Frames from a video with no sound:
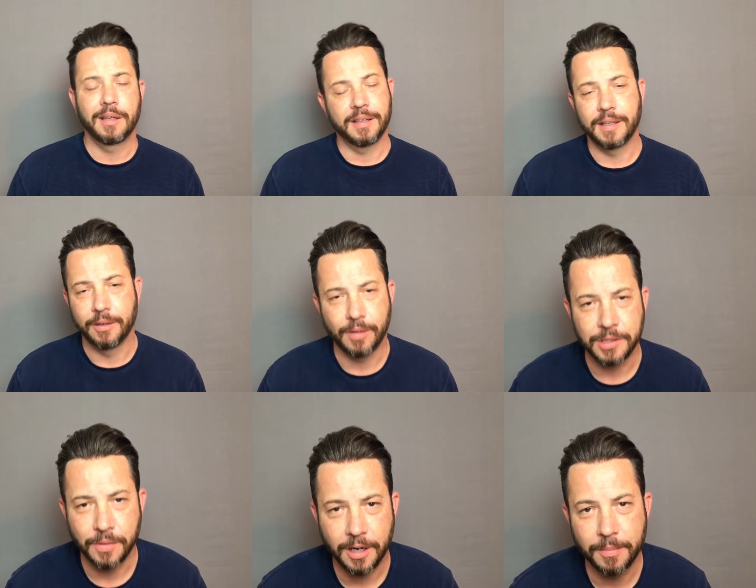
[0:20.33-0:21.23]

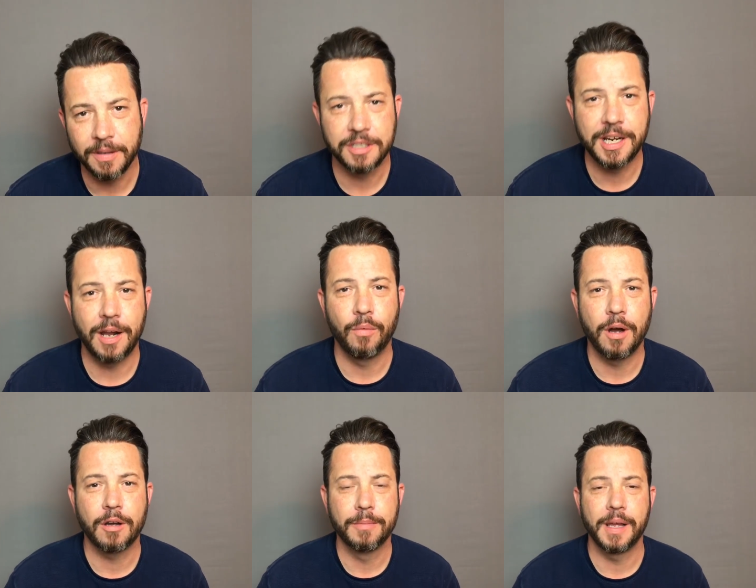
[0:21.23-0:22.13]
Anyways, welcome to the channel.
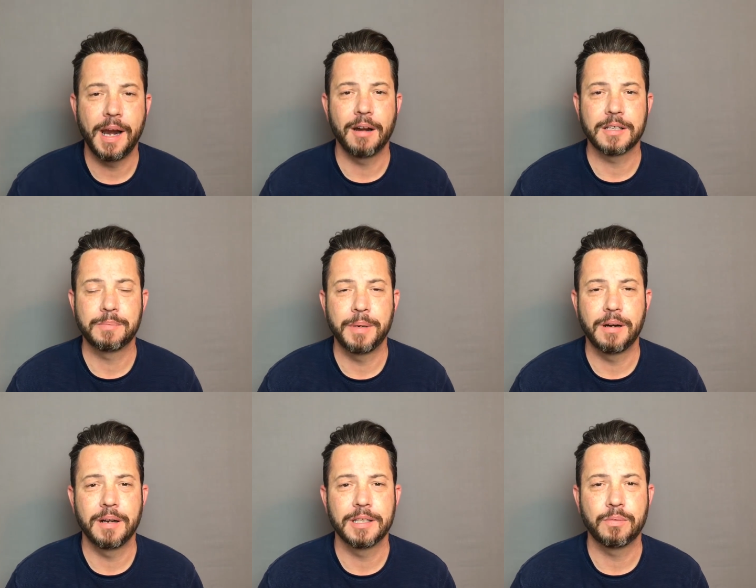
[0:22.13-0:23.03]
Welcome to the Hair
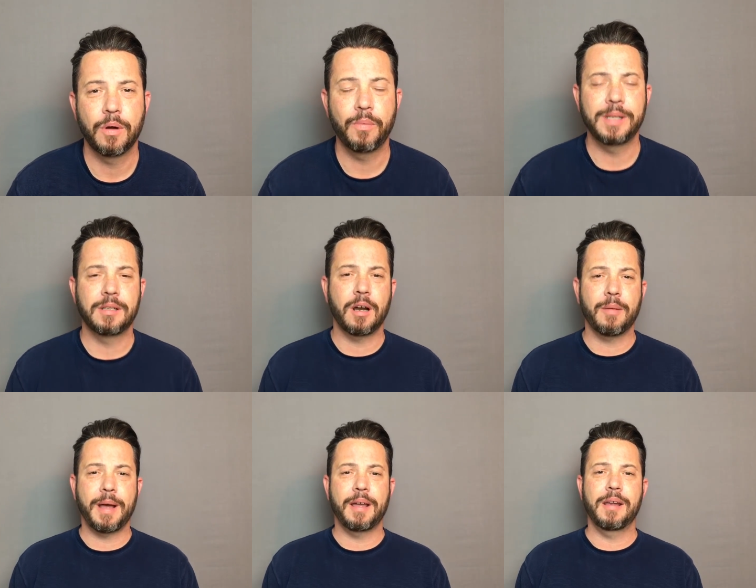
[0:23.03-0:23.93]
Experience. What we talk
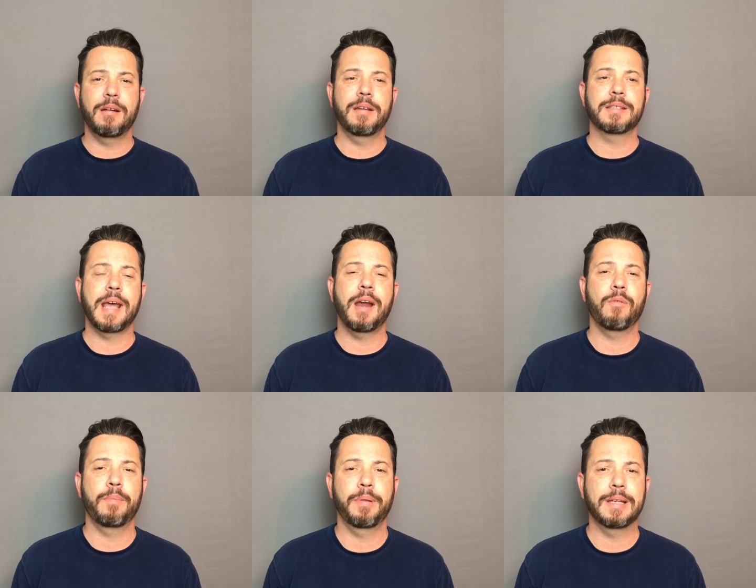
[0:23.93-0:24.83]
about here is hair
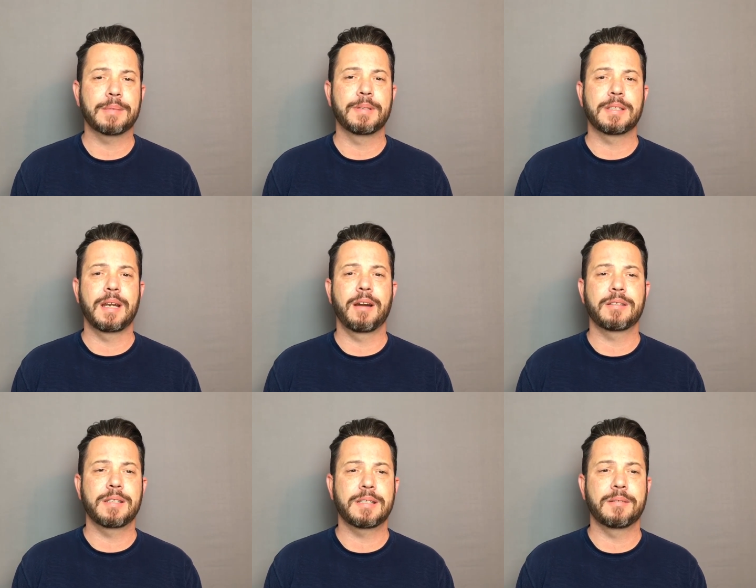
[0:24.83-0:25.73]
replacements and hair
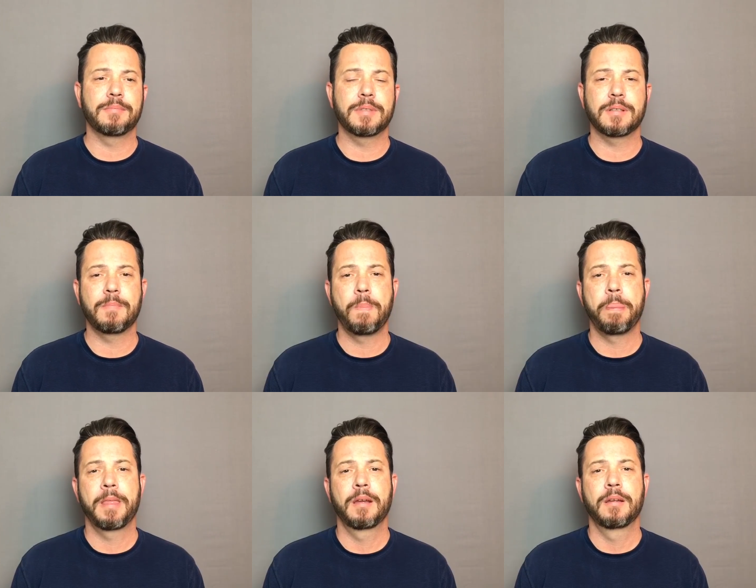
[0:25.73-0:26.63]
systems.
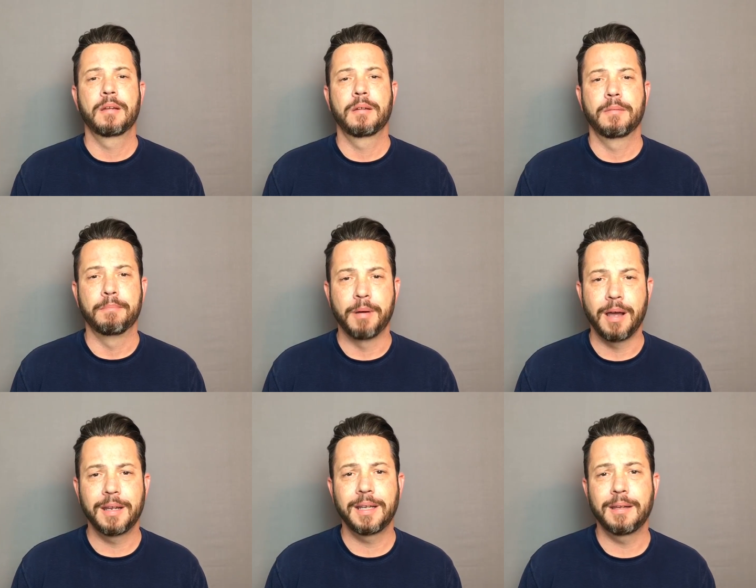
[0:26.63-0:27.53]

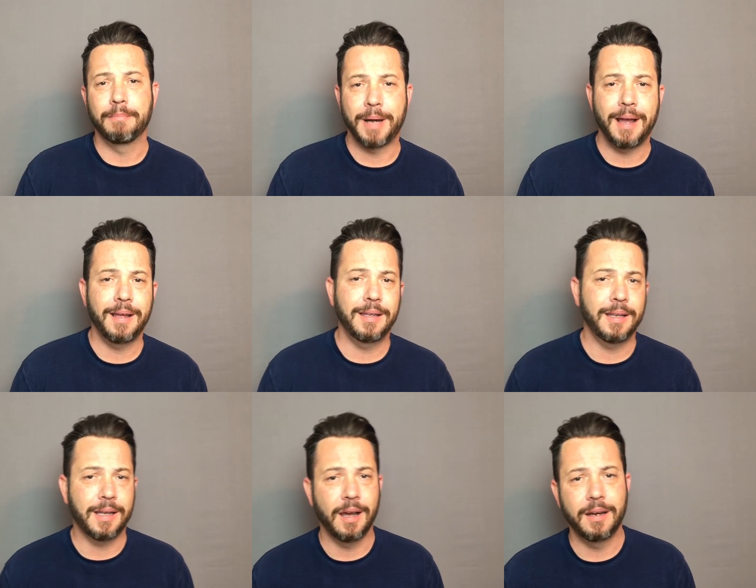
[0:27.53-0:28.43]
Bonding it, buying
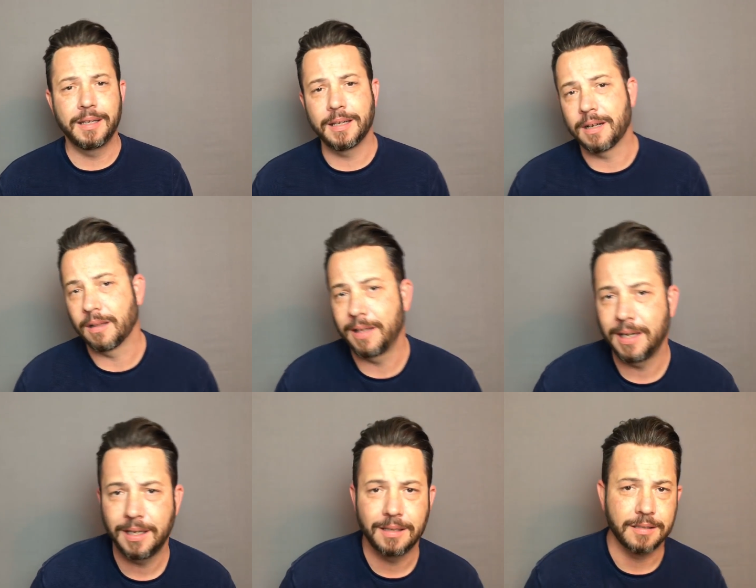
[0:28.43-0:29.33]
it, cutting it,
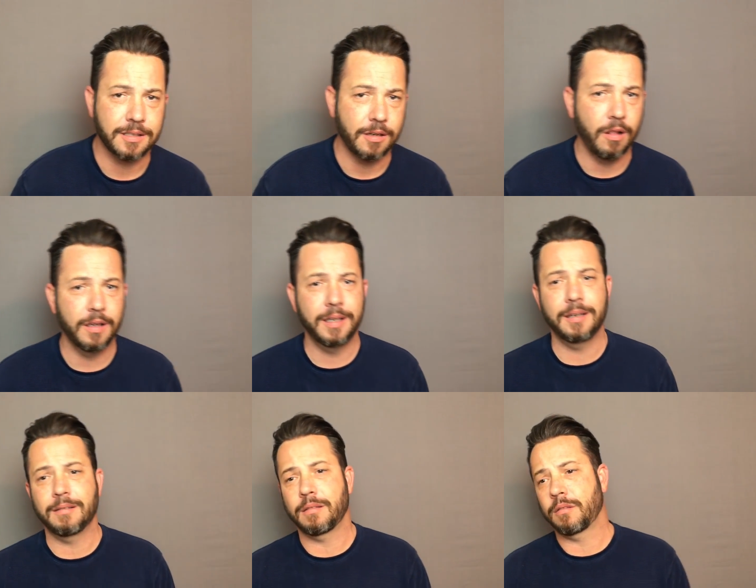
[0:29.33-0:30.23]
cleaning it, installing
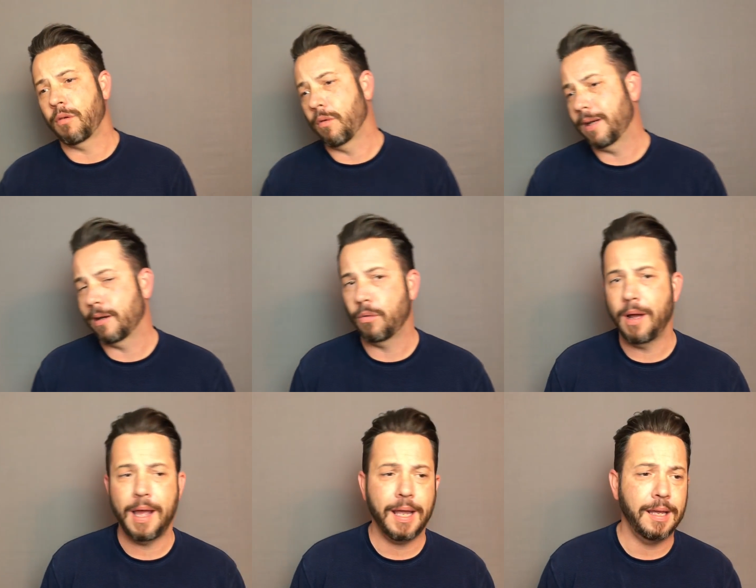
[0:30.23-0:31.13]
it, throwing it
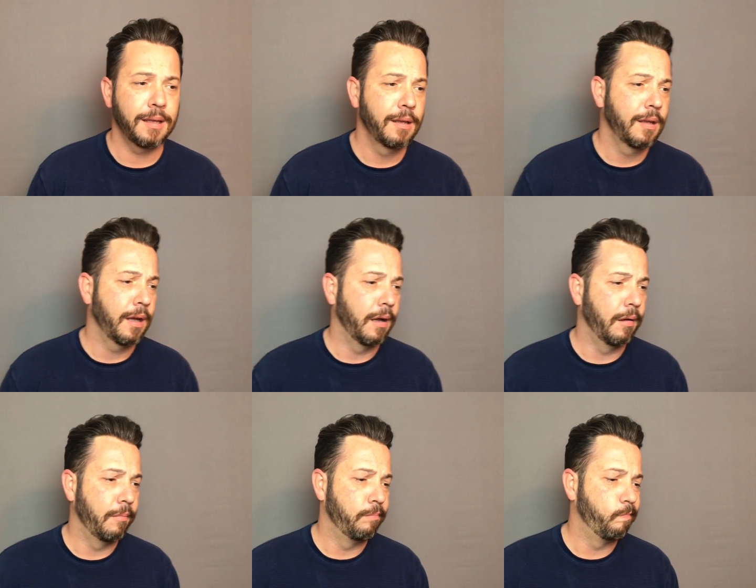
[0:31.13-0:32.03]
away,
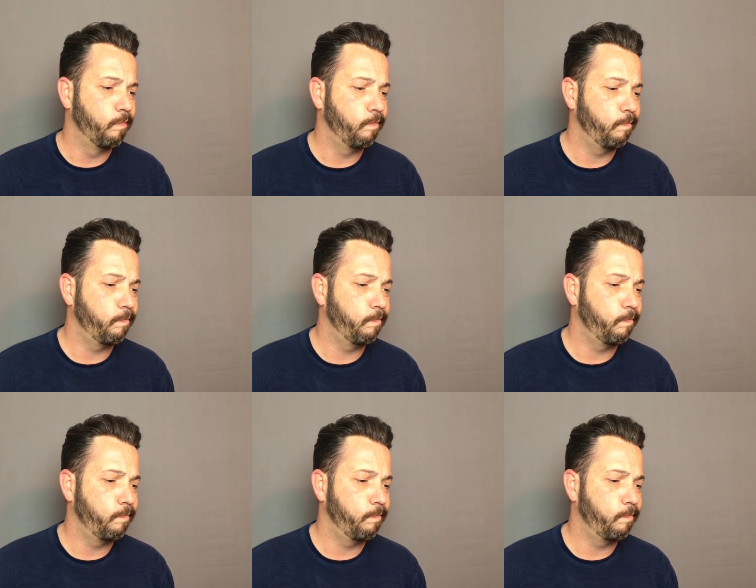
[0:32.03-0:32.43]
um,